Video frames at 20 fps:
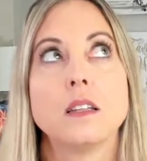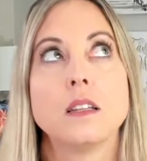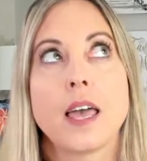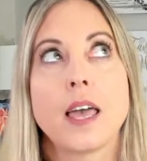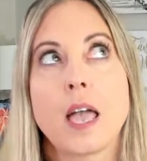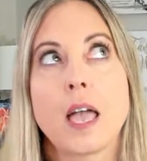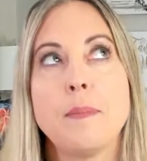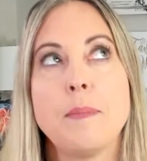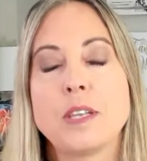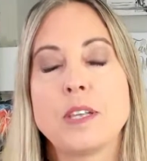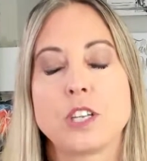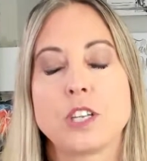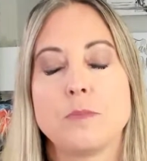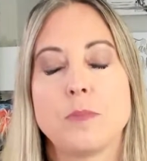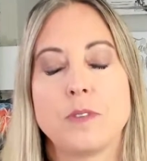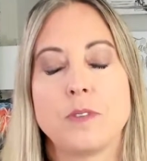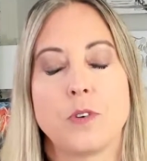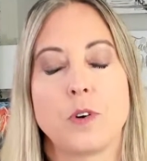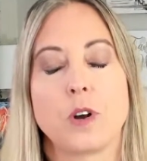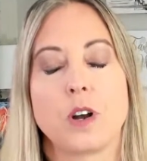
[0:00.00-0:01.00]
like I
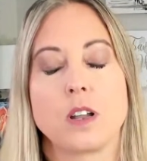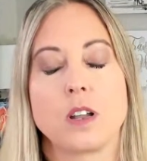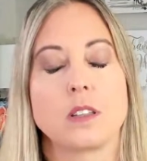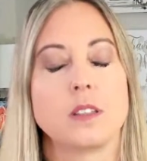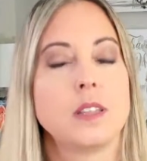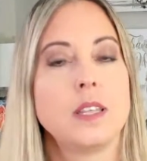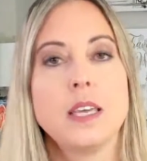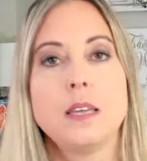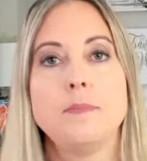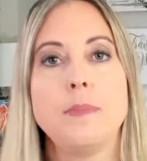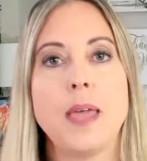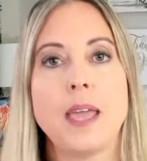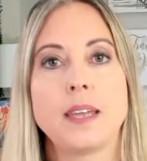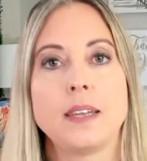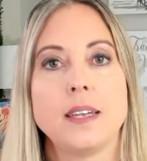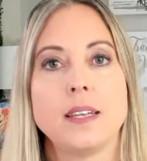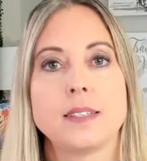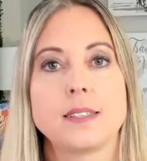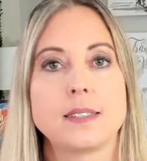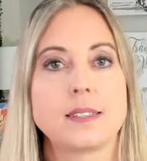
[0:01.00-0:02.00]
mentioned before, lead
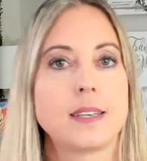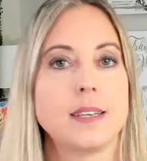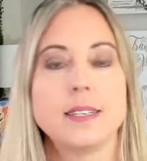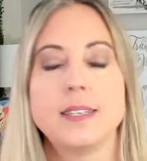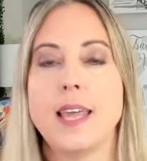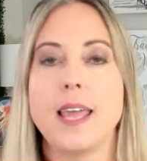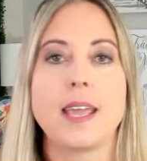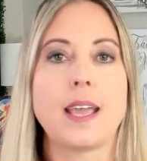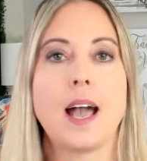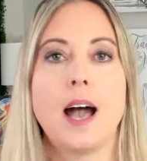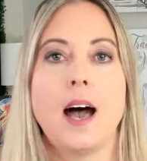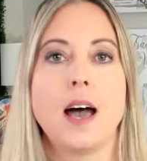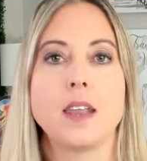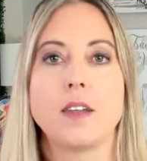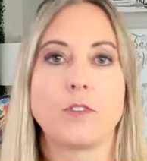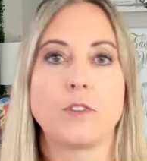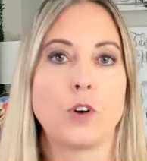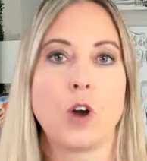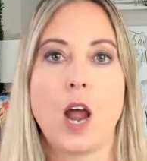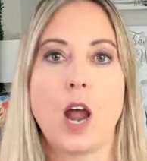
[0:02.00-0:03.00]
magnets can take
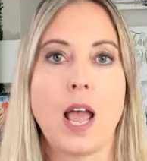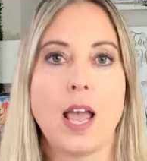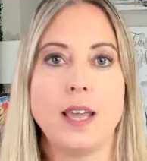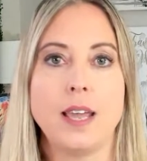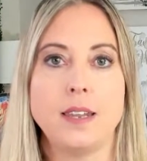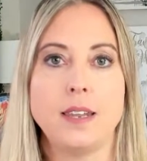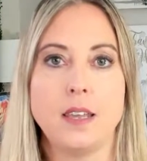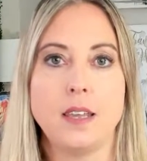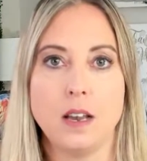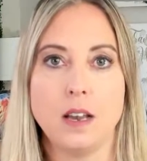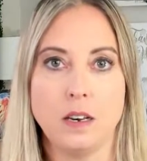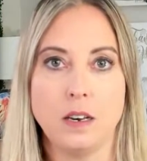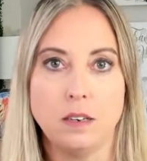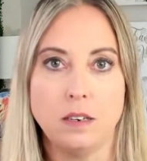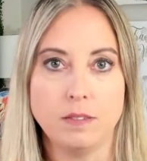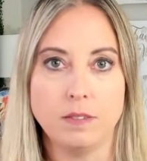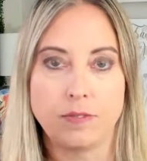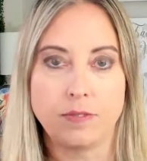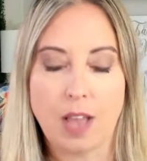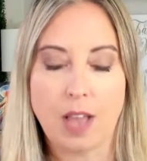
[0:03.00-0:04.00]
on a variety
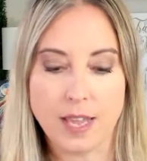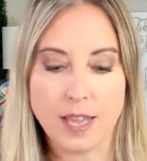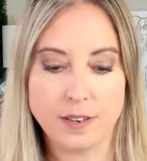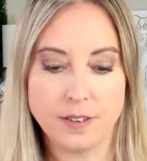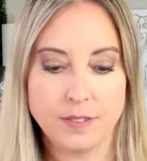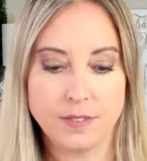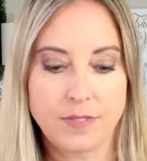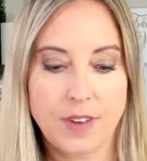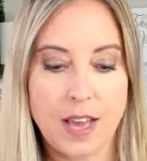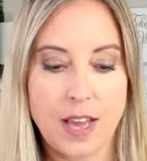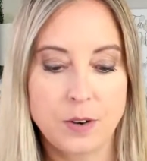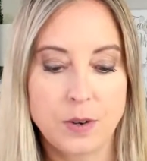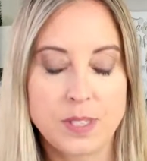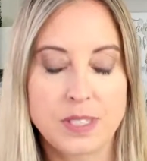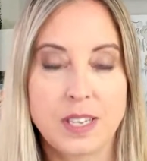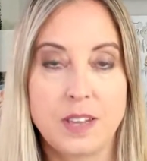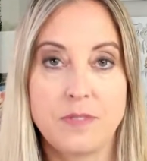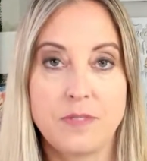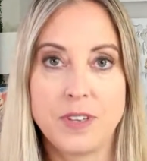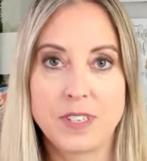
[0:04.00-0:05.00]
of I don't
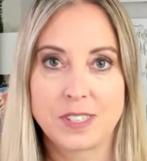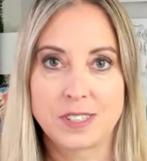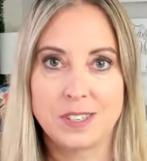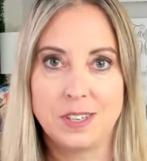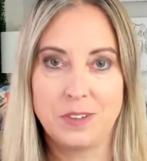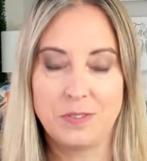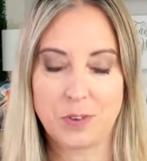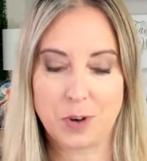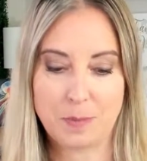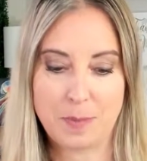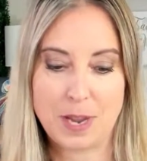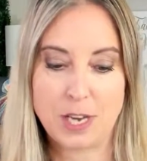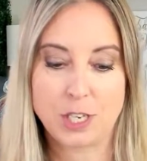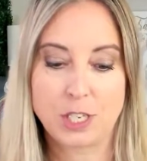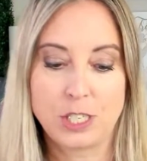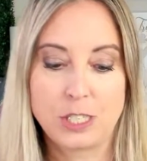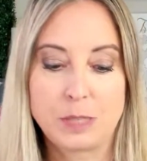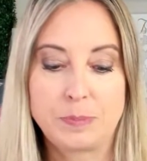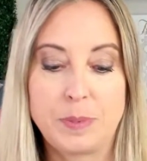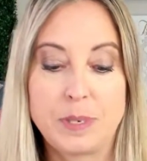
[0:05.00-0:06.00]
want to say physical
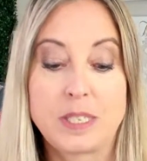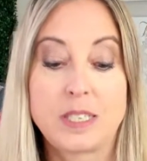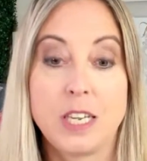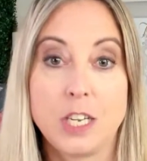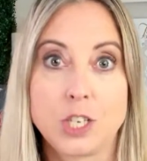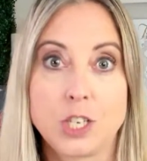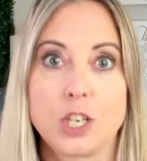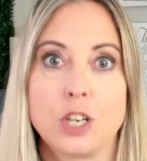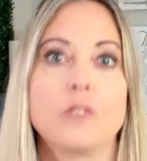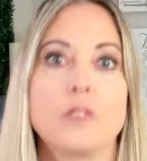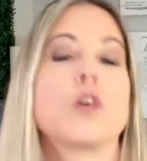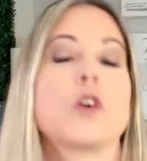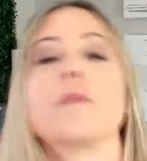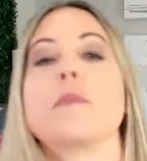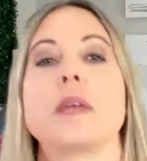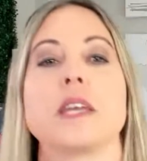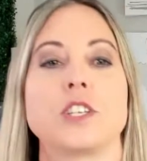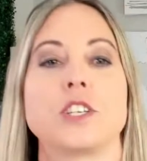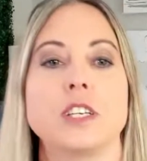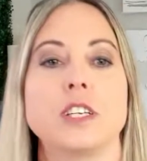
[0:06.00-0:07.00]
formations, but digital
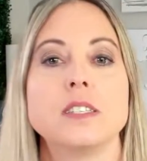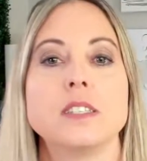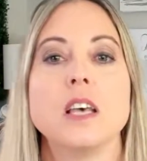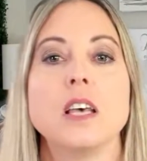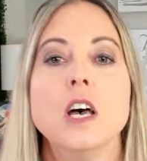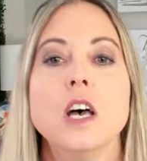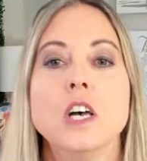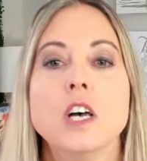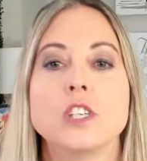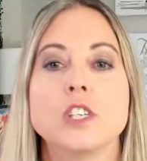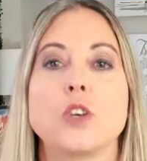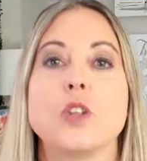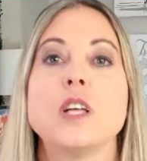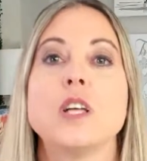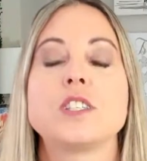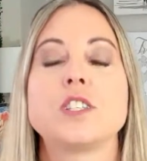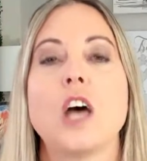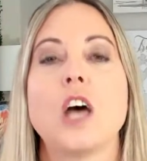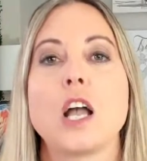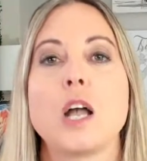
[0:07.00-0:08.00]
formations. So
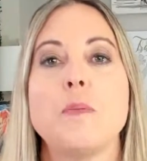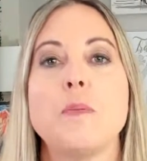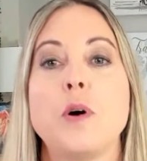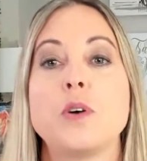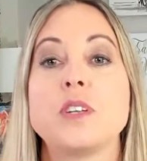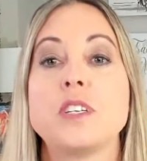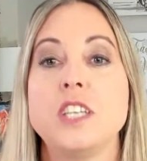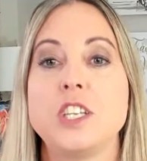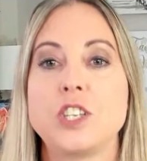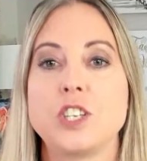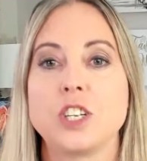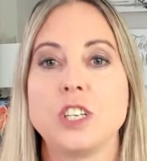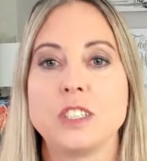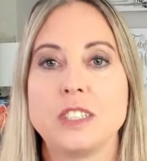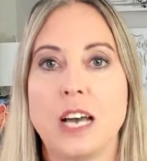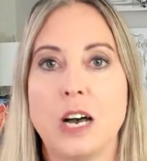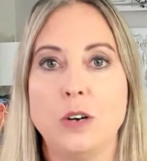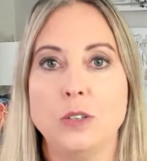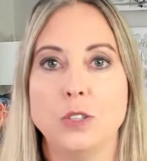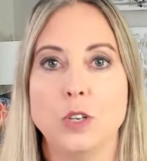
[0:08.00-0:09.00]
let's talk about
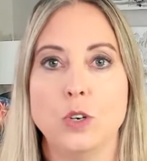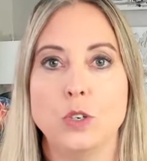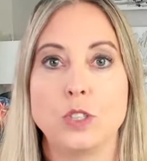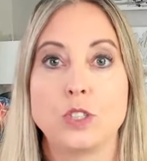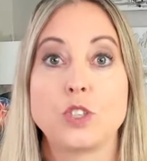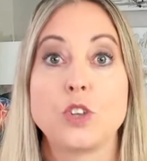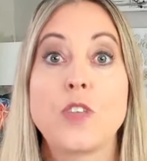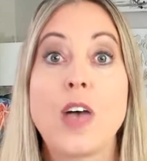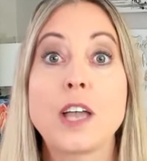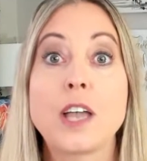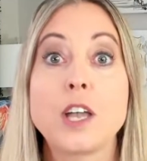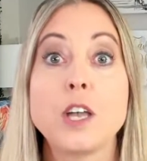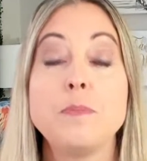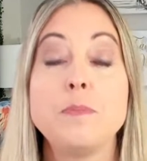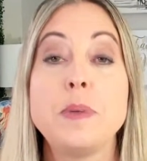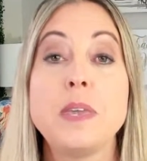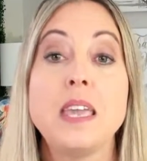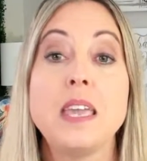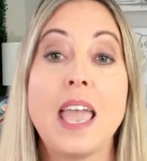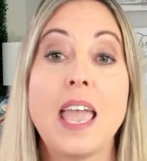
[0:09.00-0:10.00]
digital downloads. So that
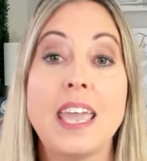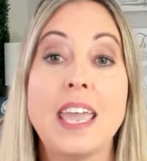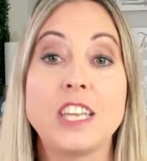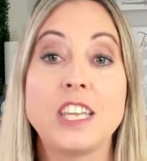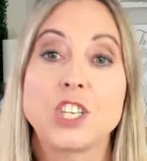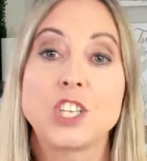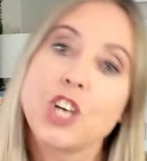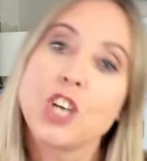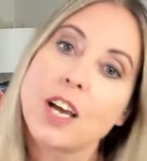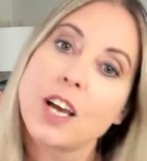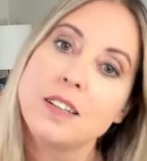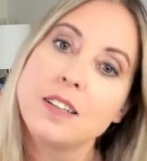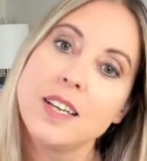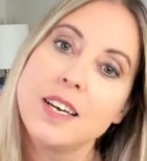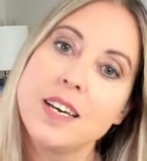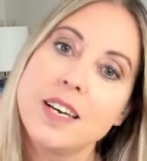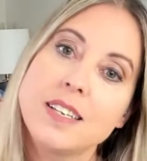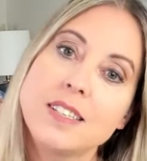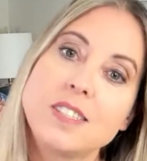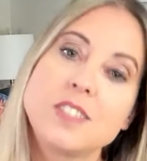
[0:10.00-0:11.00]
could be a
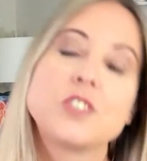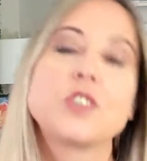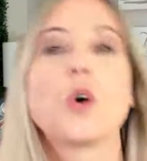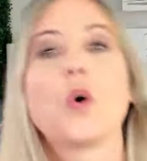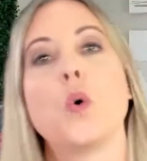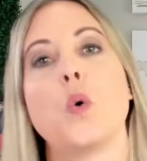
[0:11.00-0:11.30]
checklist